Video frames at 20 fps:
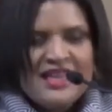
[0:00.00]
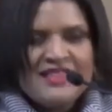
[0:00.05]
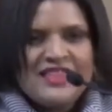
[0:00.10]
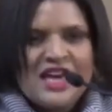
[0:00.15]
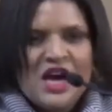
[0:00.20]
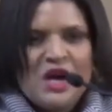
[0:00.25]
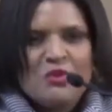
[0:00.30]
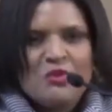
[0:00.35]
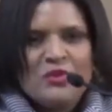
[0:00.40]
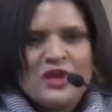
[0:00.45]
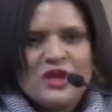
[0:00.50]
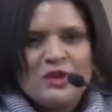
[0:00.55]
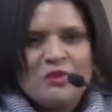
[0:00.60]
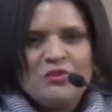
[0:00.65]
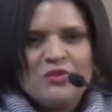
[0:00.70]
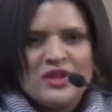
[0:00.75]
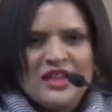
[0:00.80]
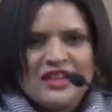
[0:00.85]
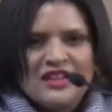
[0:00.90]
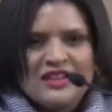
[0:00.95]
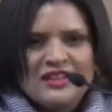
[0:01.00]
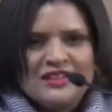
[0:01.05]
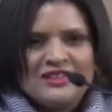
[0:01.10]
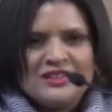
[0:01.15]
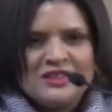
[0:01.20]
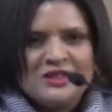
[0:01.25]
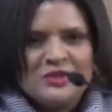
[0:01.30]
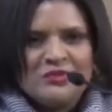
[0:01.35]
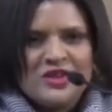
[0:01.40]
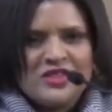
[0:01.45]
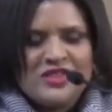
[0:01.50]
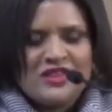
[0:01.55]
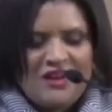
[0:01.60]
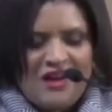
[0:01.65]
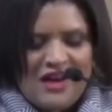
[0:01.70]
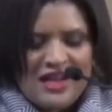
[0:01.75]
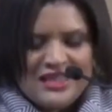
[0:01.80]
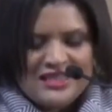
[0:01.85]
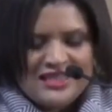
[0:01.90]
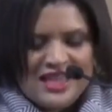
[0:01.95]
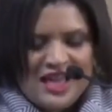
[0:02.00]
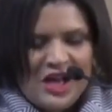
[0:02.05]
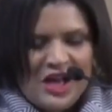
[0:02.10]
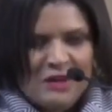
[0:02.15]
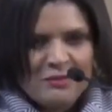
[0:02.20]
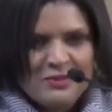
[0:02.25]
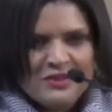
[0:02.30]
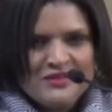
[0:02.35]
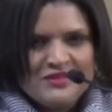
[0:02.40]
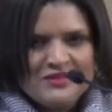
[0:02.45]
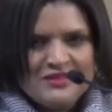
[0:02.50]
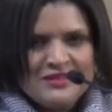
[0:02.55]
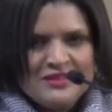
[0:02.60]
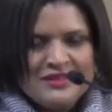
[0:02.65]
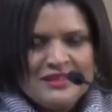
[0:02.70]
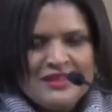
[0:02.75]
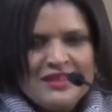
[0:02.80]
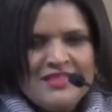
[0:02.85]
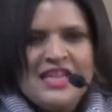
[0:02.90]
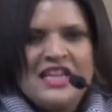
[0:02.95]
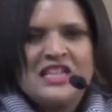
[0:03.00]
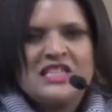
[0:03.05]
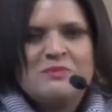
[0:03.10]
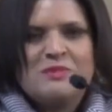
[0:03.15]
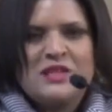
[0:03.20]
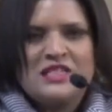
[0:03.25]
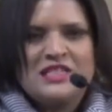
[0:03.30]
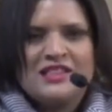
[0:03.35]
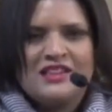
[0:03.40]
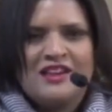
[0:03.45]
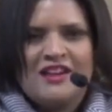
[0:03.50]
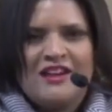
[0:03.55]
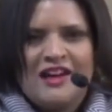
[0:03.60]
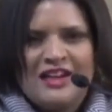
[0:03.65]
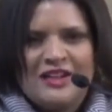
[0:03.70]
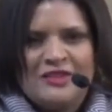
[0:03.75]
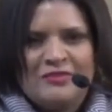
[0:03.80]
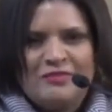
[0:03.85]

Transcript: that we will, with God's help. Thanks be to God.